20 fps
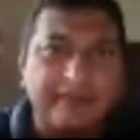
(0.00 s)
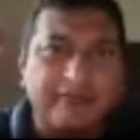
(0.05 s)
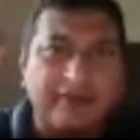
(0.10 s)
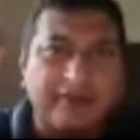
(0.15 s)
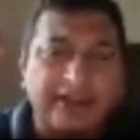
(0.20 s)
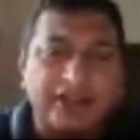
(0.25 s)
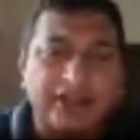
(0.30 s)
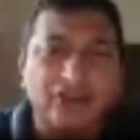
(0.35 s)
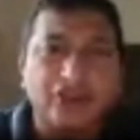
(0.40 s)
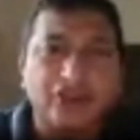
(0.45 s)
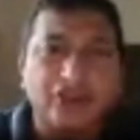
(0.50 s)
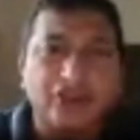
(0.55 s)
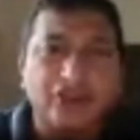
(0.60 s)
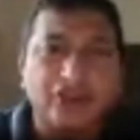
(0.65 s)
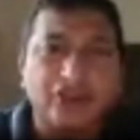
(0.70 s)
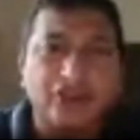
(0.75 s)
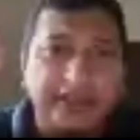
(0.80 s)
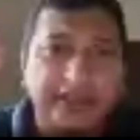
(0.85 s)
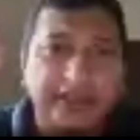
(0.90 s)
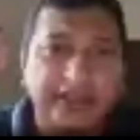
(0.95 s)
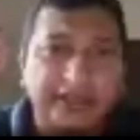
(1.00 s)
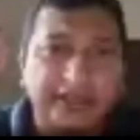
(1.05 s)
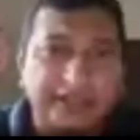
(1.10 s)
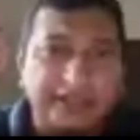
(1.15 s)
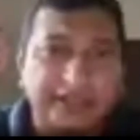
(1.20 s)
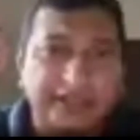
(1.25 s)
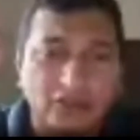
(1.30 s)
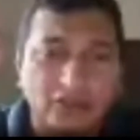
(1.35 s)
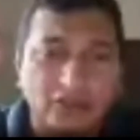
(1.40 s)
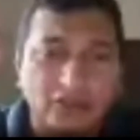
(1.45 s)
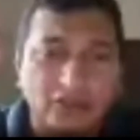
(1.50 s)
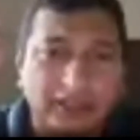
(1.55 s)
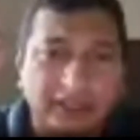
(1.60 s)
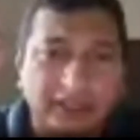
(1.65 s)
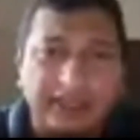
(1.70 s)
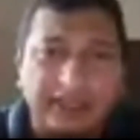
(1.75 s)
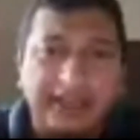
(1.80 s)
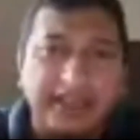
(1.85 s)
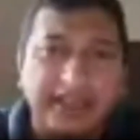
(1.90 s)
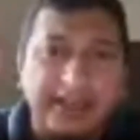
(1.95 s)
financial intermediary is
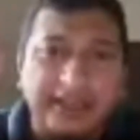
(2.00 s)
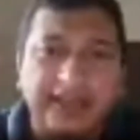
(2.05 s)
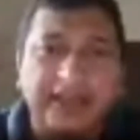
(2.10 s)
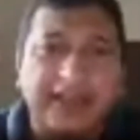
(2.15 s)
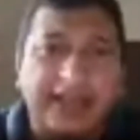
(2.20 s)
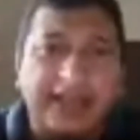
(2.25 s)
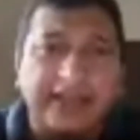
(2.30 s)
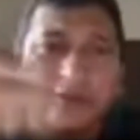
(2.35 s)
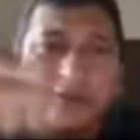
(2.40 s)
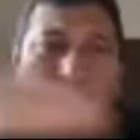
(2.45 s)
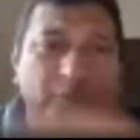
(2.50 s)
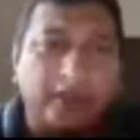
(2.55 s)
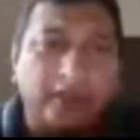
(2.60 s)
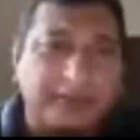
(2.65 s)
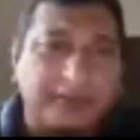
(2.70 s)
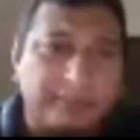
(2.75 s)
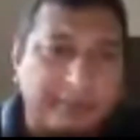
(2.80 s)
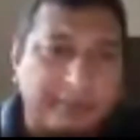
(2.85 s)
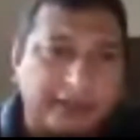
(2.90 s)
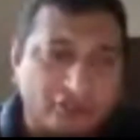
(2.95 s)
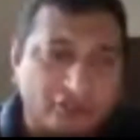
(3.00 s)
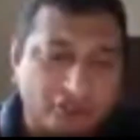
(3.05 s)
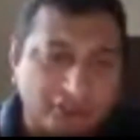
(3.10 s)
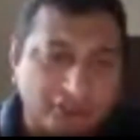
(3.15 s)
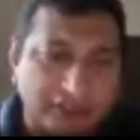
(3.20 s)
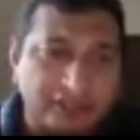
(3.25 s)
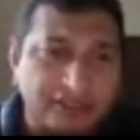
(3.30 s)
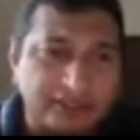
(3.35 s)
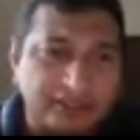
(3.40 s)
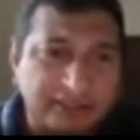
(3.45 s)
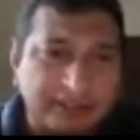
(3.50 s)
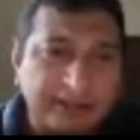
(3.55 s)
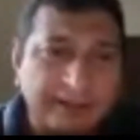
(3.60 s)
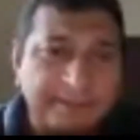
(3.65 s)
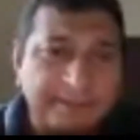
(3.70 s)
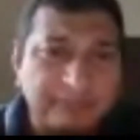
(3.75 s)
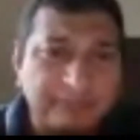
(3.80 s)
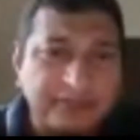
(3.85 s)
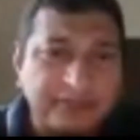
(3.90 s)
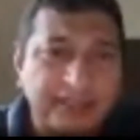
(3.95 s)
not taking adequate measures,
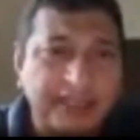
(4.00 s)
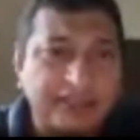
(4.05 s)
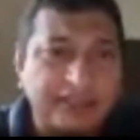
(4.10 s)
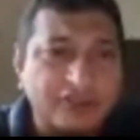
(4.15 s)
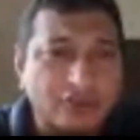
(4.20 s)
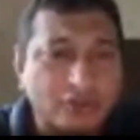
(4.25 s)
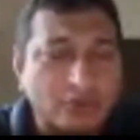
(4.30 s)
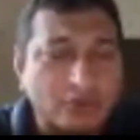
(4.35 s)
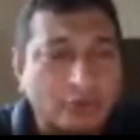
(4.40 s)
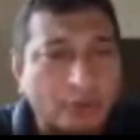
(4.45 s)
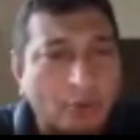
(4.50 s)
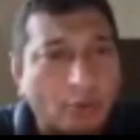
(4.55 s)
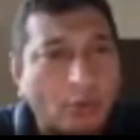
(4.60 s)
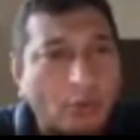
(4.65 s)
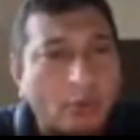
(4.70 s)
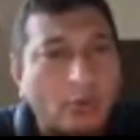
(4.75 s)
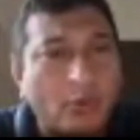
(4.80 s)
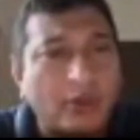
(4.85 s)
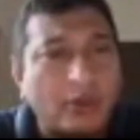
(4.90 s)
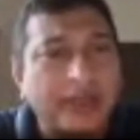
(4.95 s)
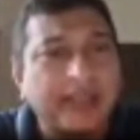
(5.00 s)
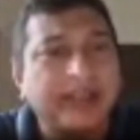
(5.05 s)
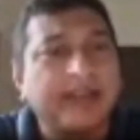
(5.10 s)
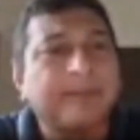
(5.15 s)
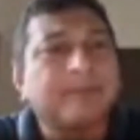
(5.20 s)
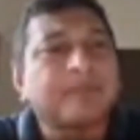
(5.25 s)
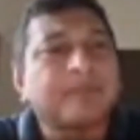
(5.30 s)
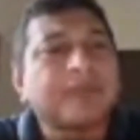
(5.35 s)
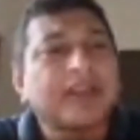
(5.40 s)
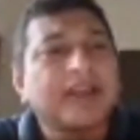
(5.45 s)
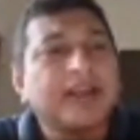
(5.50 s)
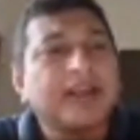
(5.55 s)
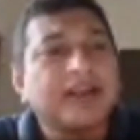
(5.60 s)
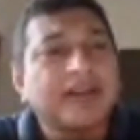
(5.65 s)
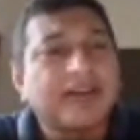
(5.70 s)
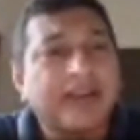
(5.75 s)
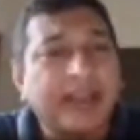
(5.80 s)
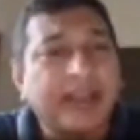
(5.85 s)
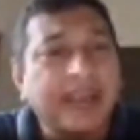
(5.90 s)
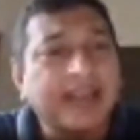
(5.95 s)
they slowly
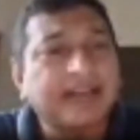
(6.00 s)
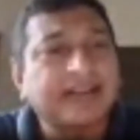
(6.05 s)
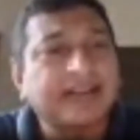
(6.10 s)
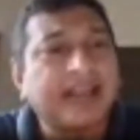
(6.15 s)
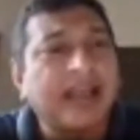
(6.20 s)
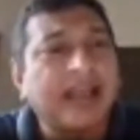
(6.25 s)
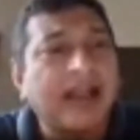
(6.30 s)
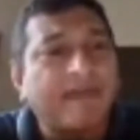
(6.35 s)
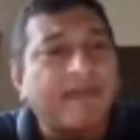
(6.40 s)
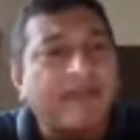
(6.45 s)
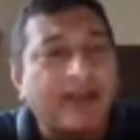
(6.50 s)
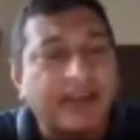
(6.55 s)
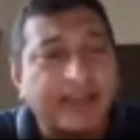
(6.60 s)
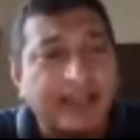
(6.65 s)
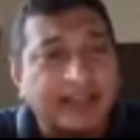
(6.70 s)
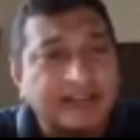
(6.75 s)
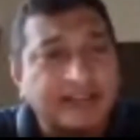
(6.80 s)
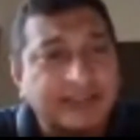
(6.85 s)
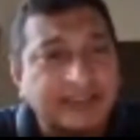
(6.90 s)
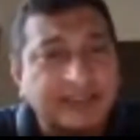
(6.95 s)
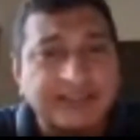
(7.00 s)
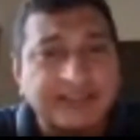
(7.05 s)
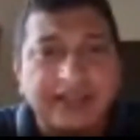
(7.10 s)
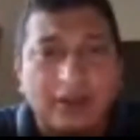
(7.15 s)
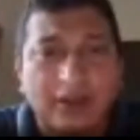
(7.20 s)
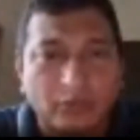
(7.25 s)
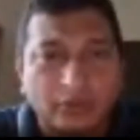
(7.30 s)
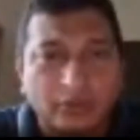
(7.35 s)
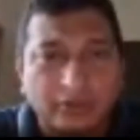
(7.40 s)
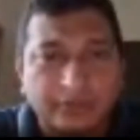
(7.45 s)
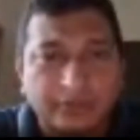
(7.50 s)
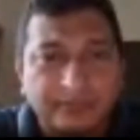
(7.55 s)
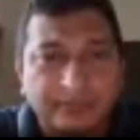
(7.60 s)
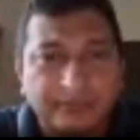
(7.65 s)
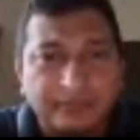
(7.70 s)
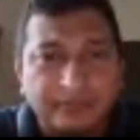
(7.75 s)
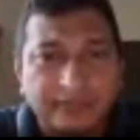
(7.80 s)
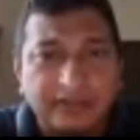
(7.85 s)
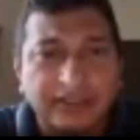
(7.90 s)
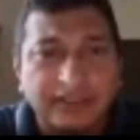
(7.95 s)
take their finances out,
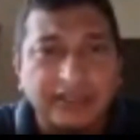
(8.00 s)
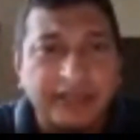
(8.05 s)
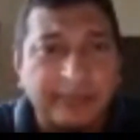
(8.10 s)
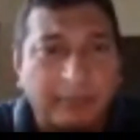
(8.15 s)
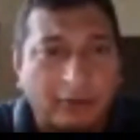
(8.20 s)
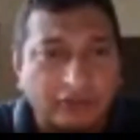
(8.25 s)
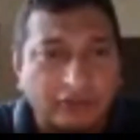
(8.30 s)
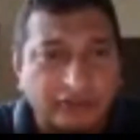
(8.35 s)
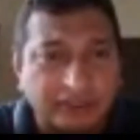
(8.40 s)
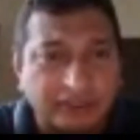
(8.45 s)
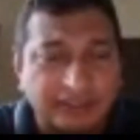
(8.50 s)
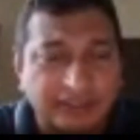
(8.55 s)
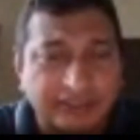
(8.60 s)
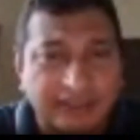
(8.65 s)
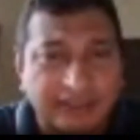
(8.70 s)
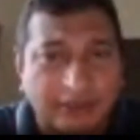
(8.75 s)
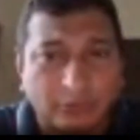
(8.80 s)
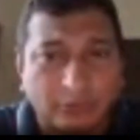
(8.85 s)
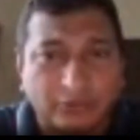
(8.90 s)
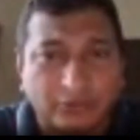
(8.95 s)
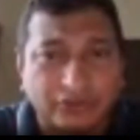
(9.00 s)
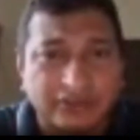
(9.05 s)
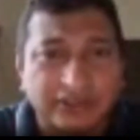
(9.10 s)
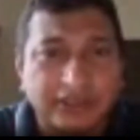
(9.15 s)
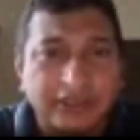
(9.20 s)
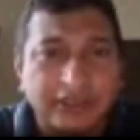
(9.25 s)
the deposits out.